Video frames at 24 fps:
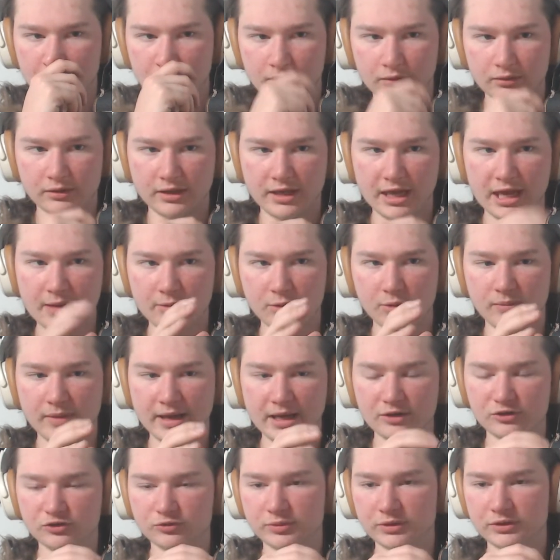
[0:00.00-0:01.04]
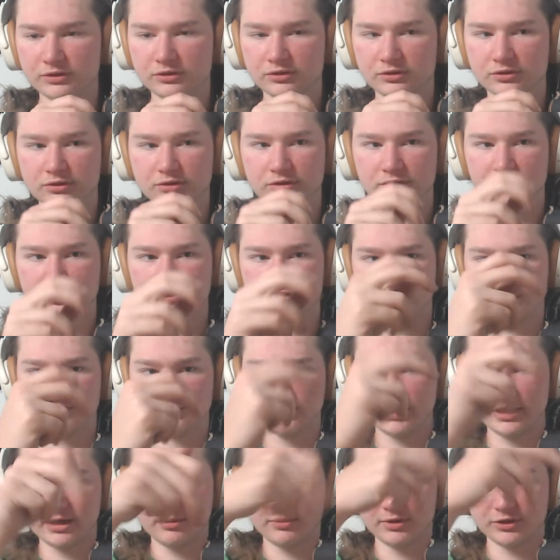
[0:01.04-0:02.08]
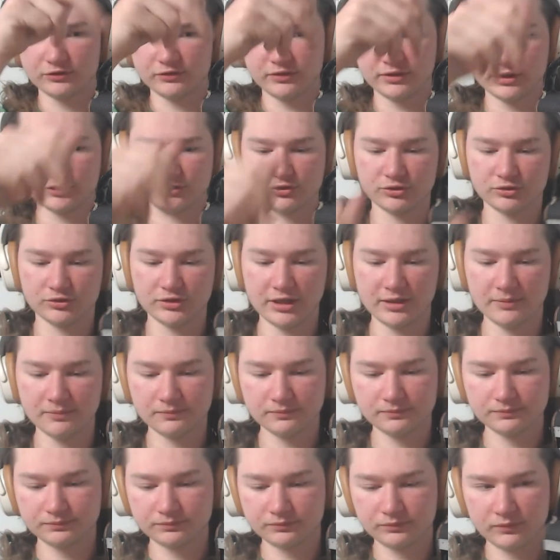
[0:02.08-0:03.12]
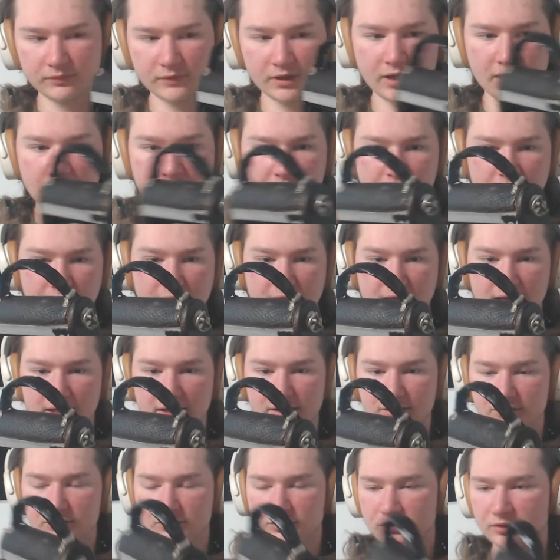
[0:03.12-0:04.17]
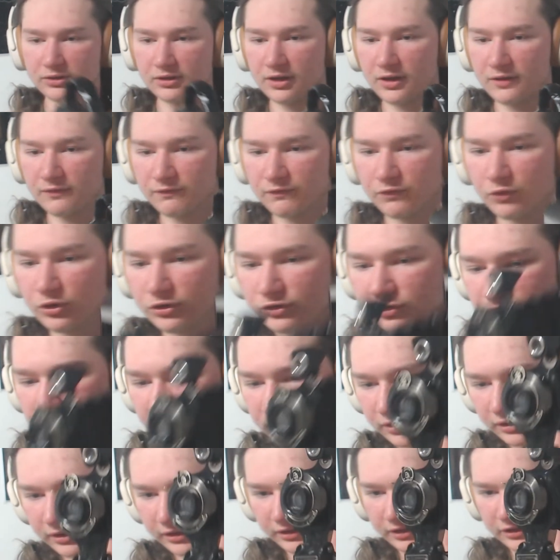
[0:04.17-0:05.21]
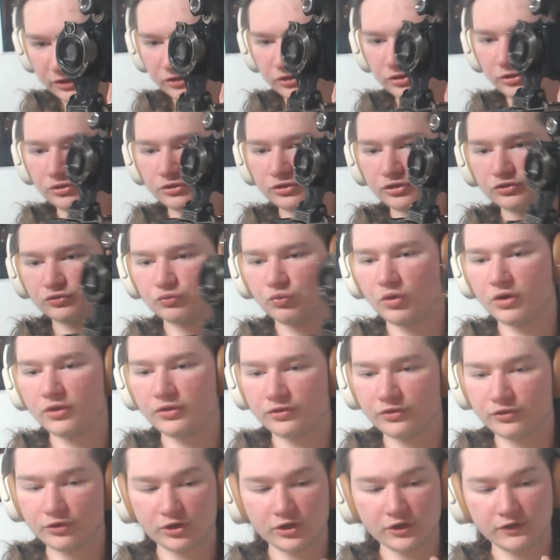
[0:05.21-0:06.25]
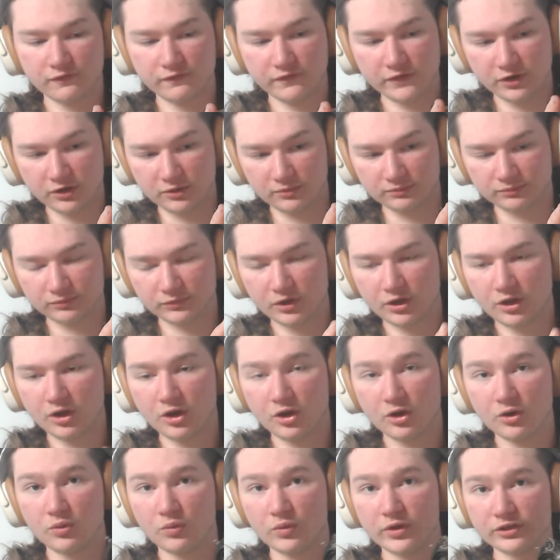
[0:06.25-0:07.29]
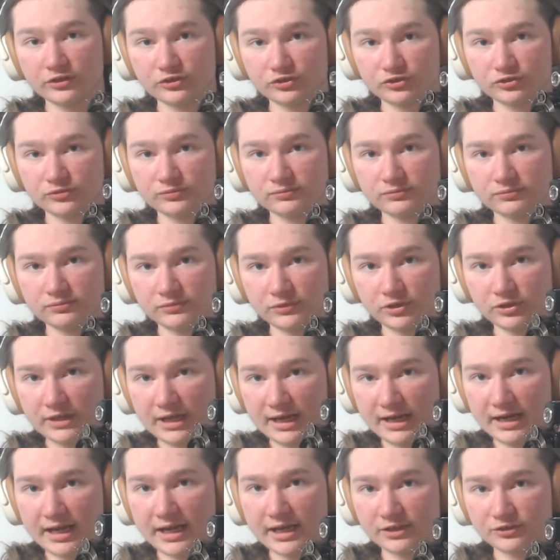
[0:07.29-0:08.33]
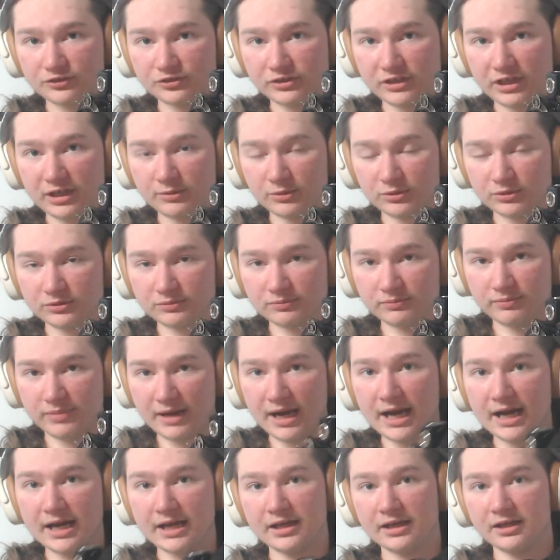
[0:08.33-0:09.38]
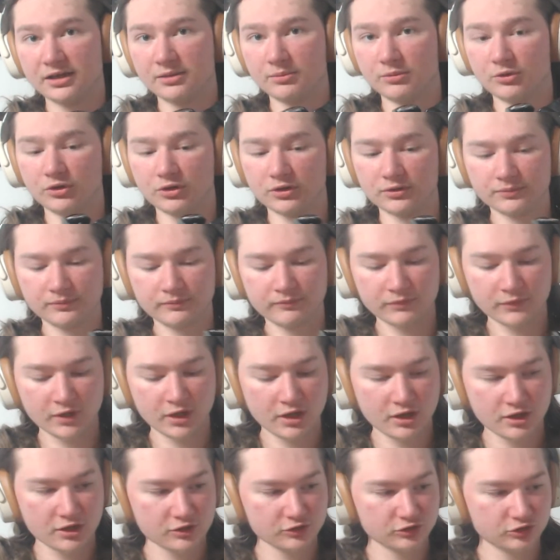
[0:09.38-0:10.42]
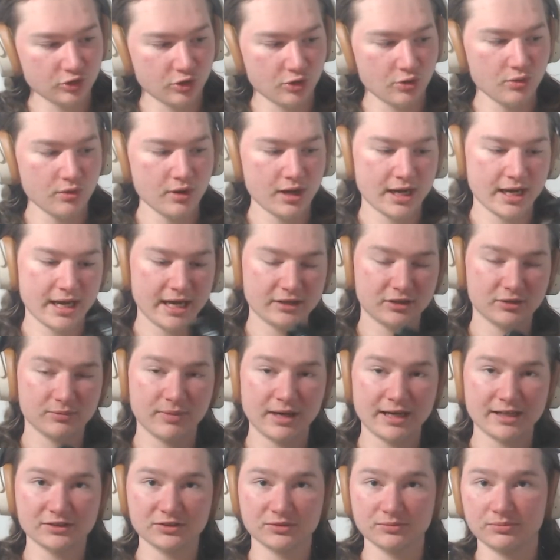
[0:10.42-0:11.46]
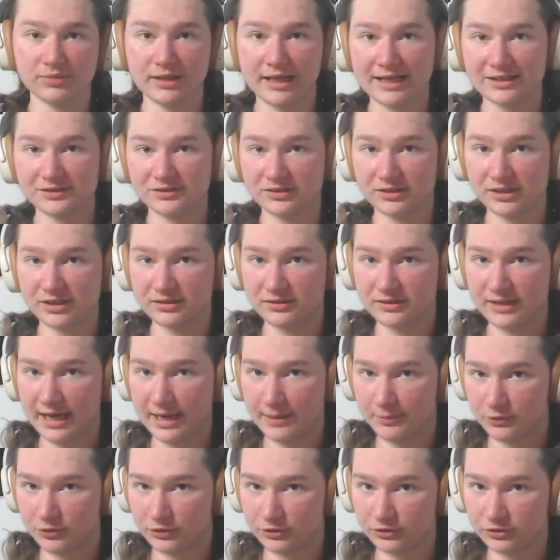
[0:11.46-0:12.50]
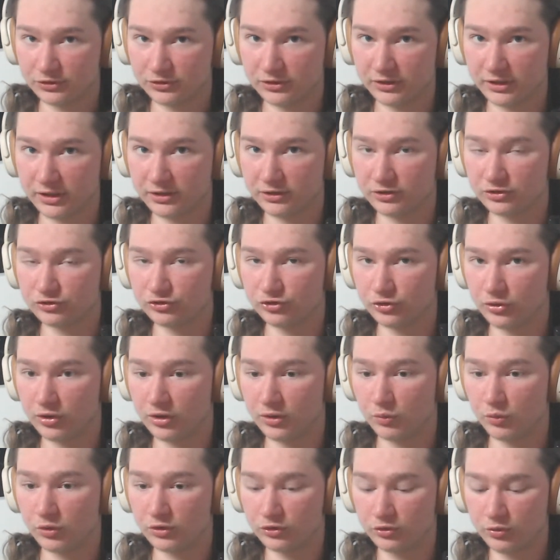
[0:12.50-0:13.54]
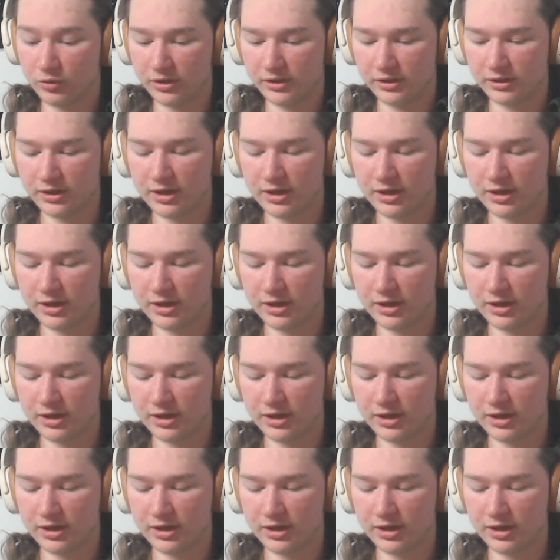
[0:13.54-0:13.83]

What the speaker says: cable management strips and a bunch of electrical tape. And unfortunately, this uses 130 film, which you're not actually able to buy anymore. So I had to buy some plastic adapters to get it to shoot on 120,